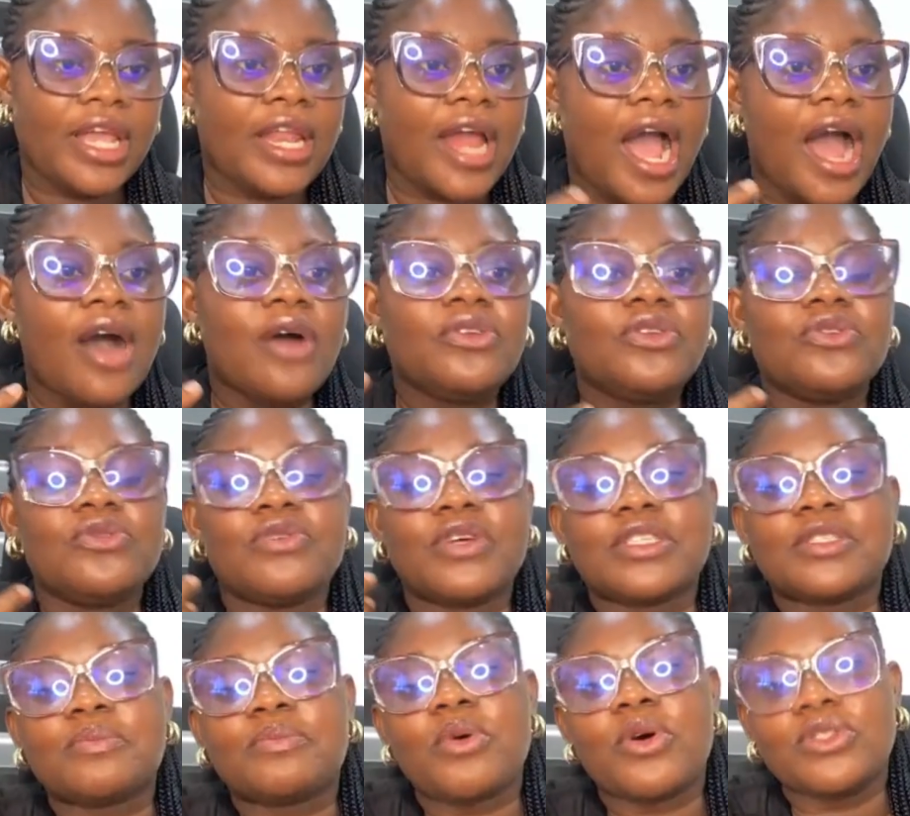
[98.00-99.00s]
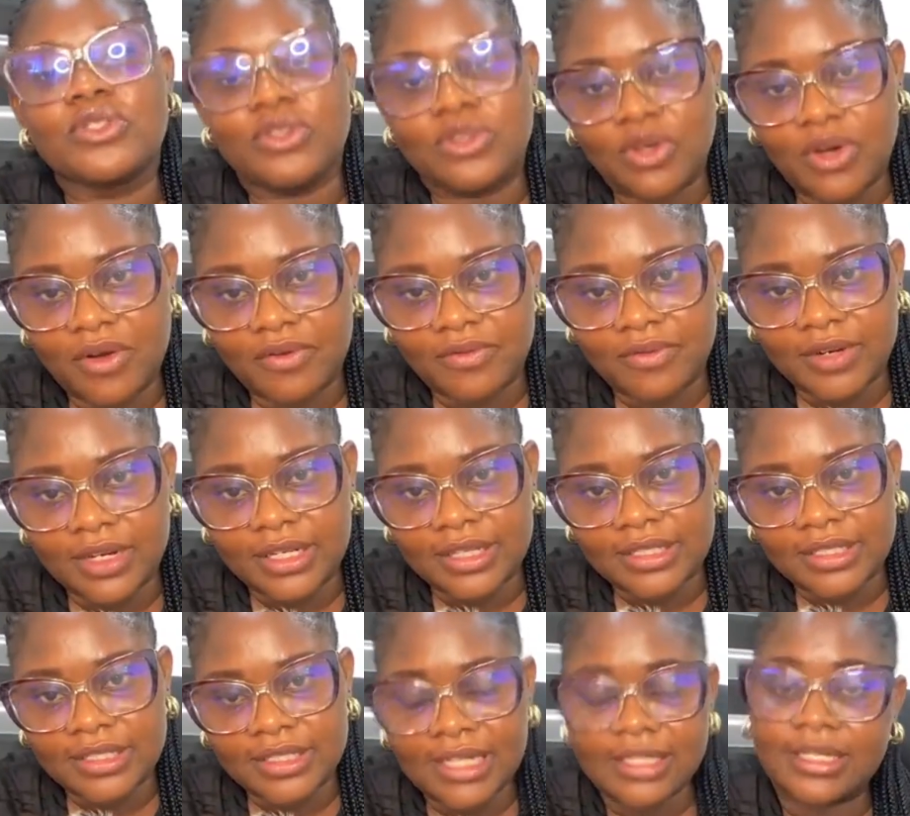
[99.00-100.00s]
in how you respond to
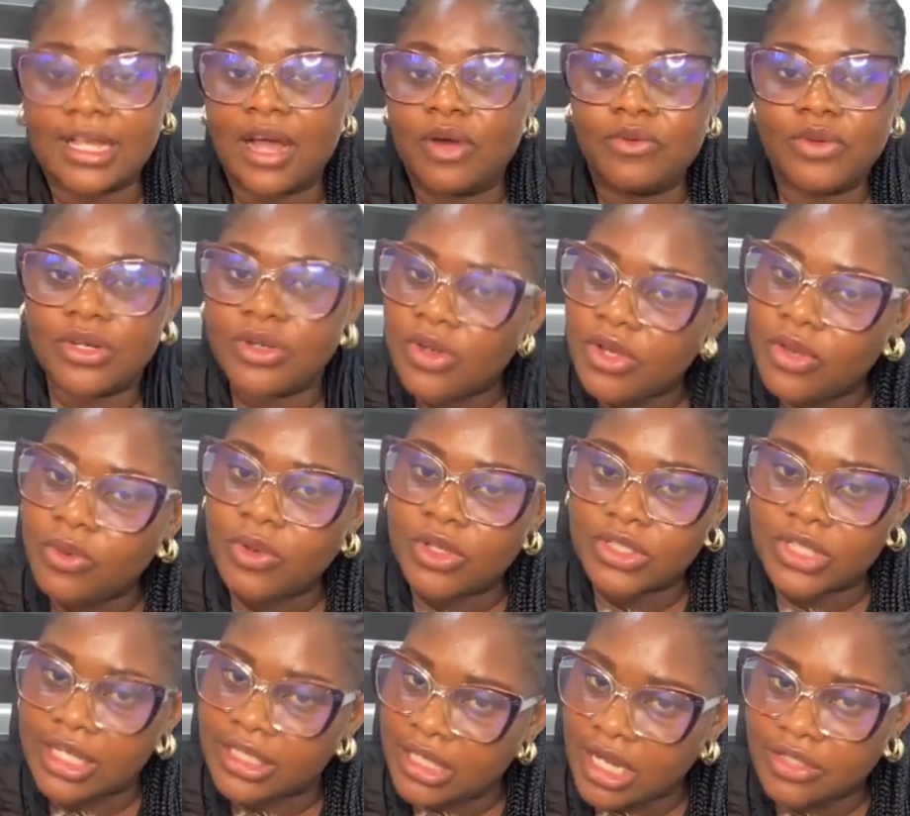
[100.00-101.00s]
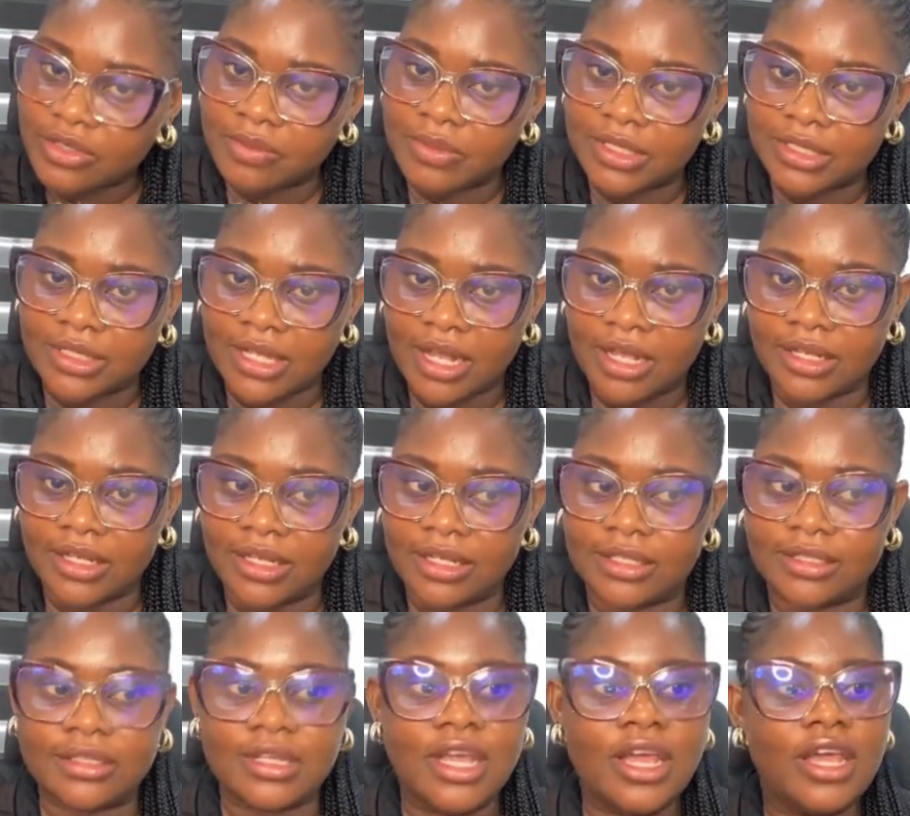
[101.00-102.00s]
conflict. That's how we know what your attachment style
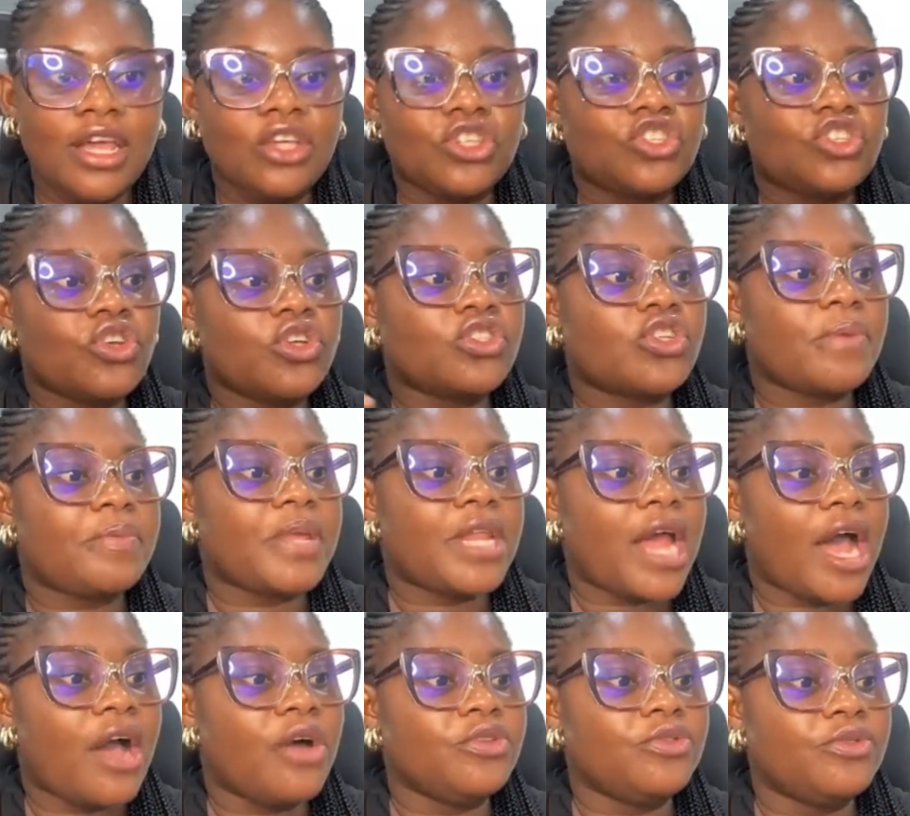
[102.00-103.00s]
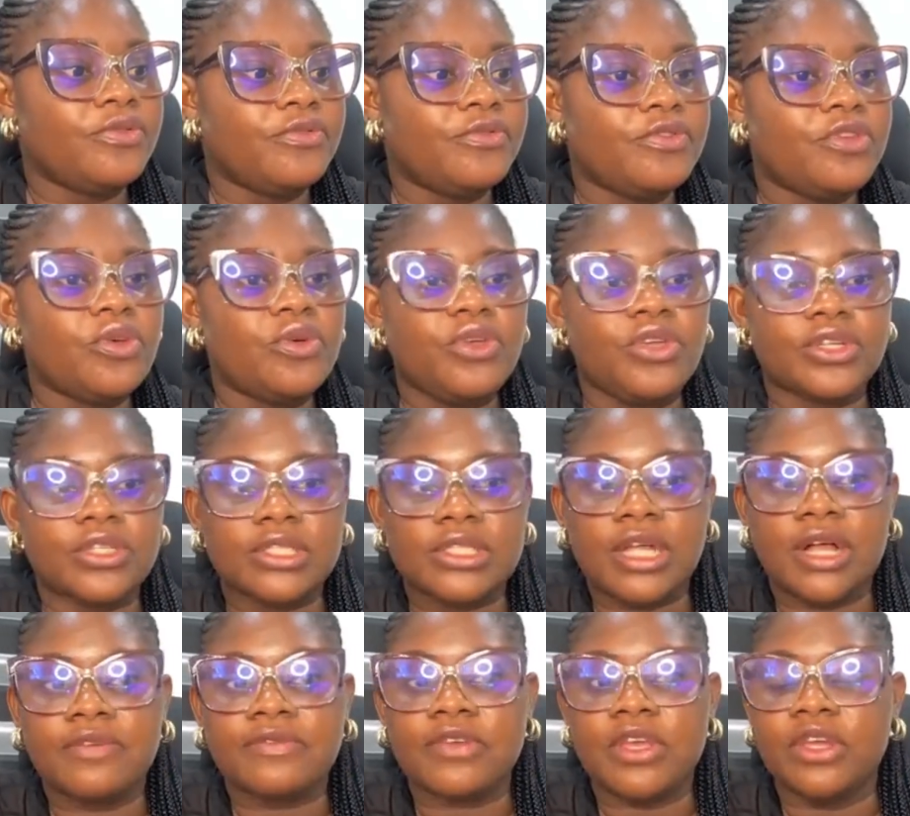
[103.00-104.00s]
is. It shows up in how you view
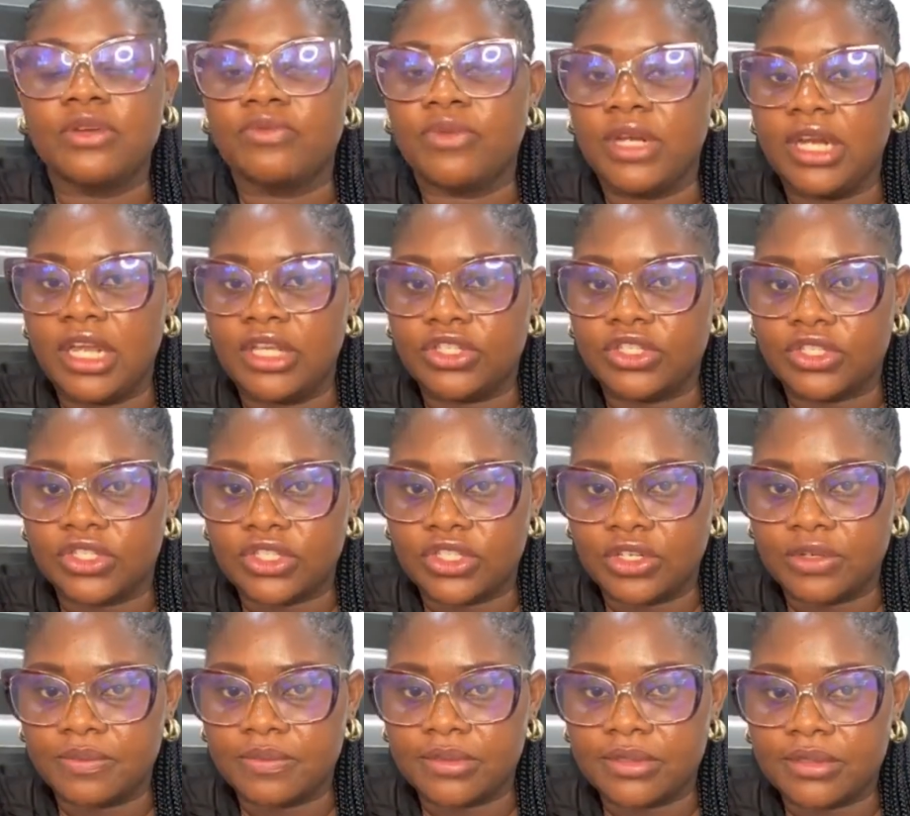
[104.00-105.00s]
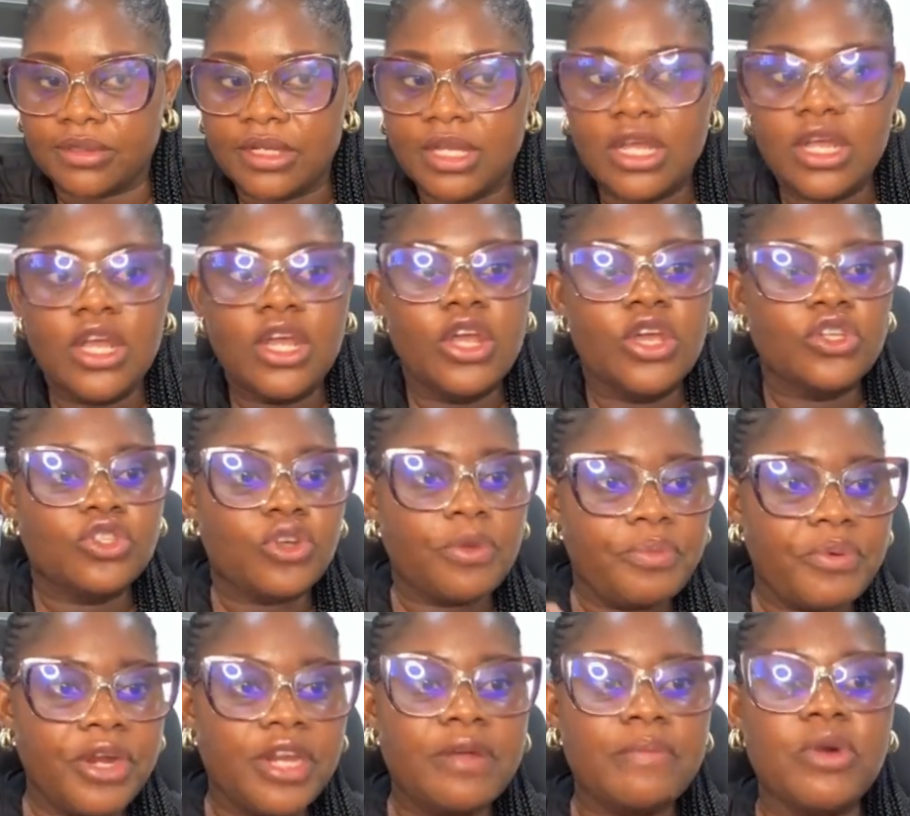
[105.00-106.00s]
yourself in relationships. So
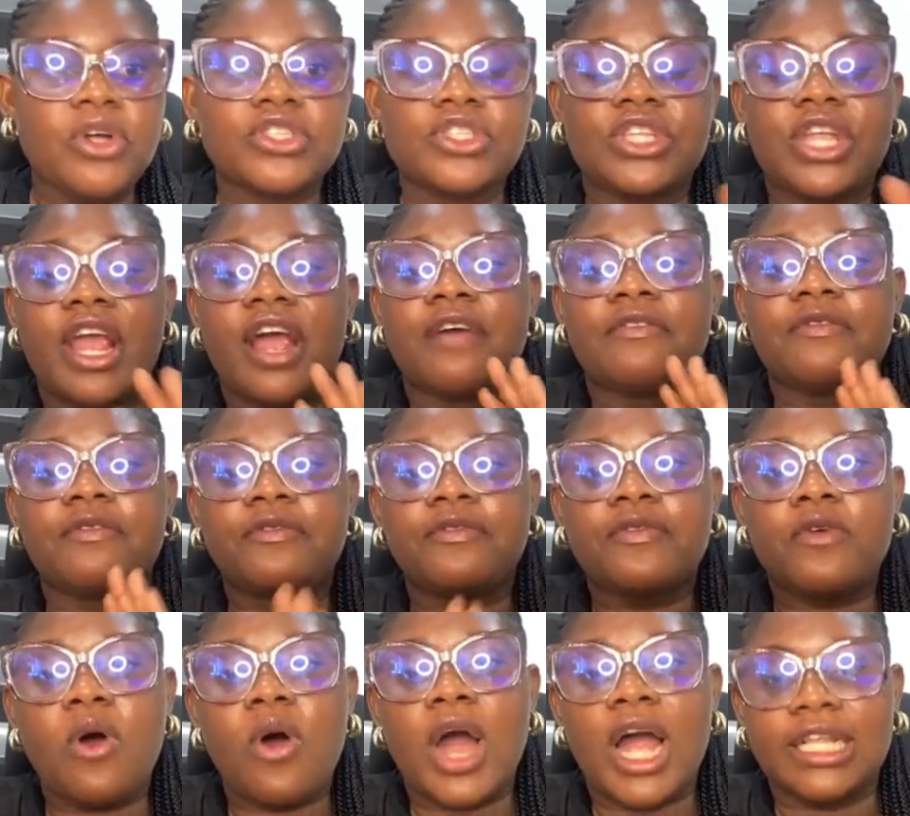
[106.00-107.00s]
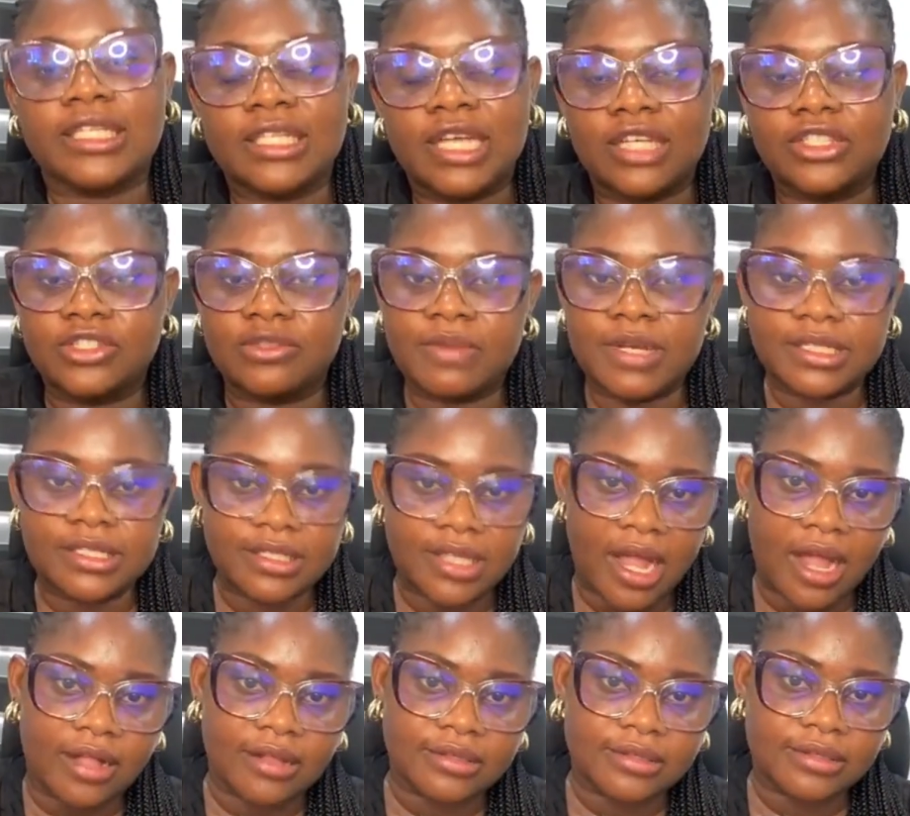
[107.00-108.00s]
pretty much there are 4 attachment
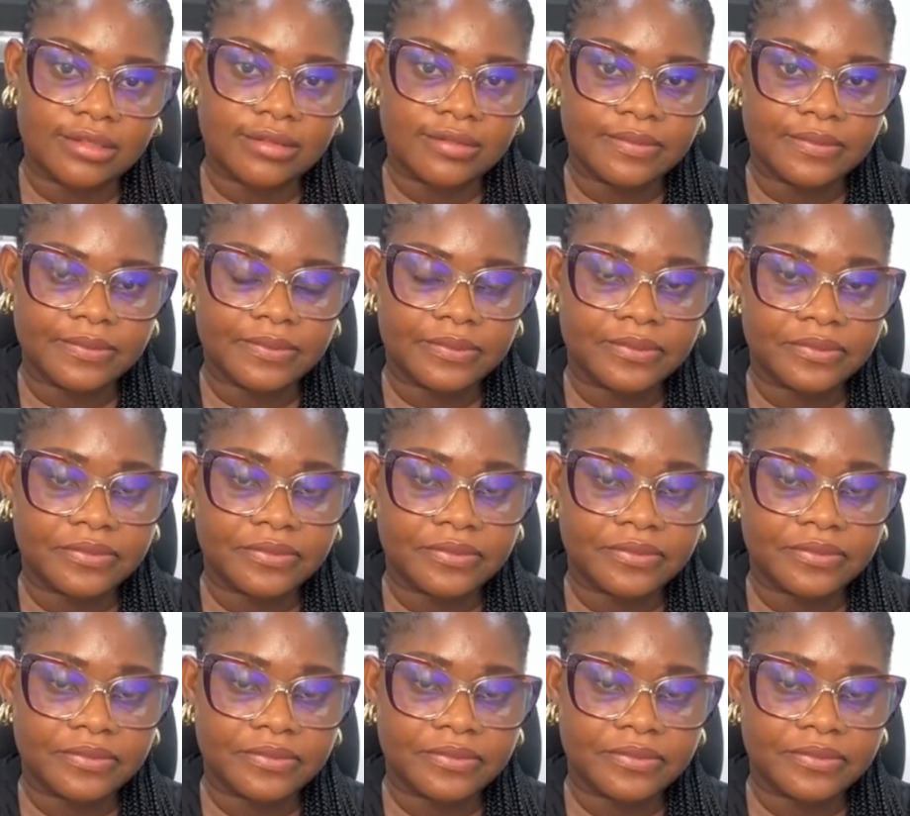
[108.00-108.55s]
styles.